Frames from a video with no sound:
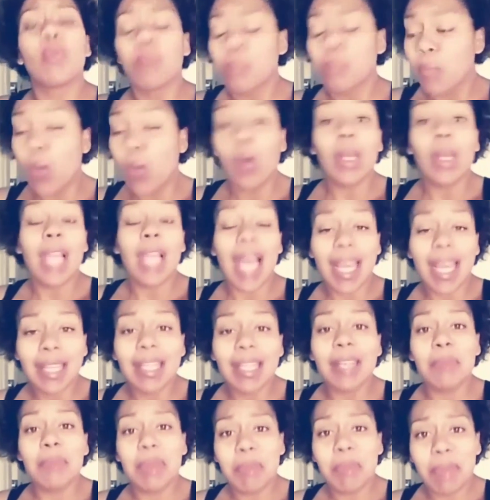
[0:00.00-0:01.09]
more likely
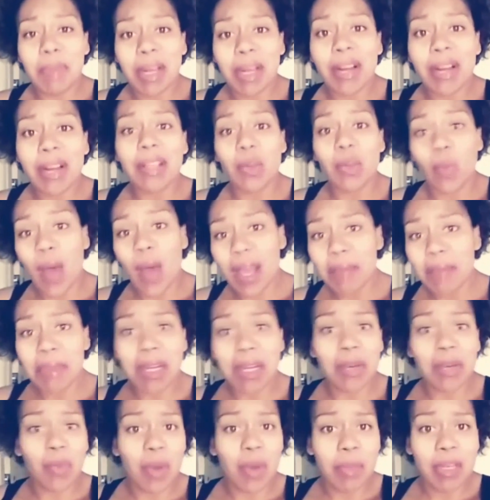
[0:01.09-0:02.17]
to be married than white men
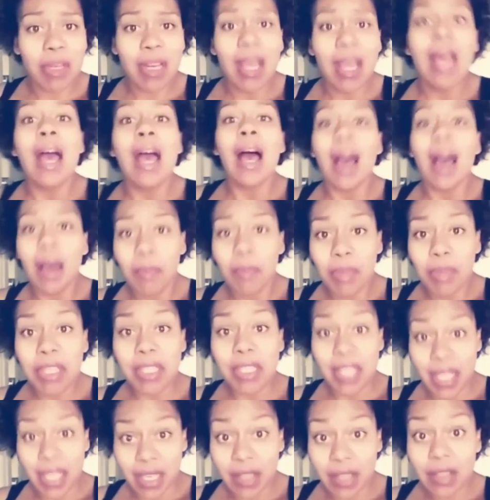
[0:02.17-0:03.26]
and women up
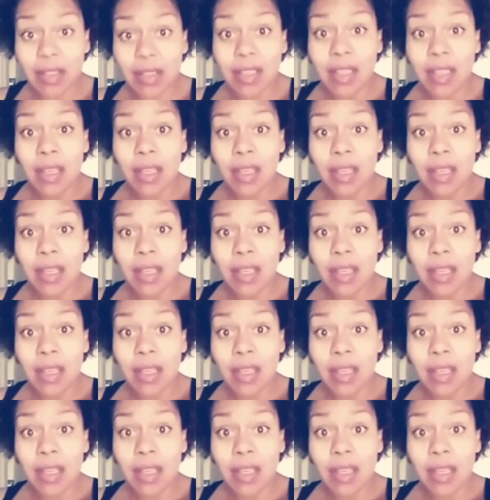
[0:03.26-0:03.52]
until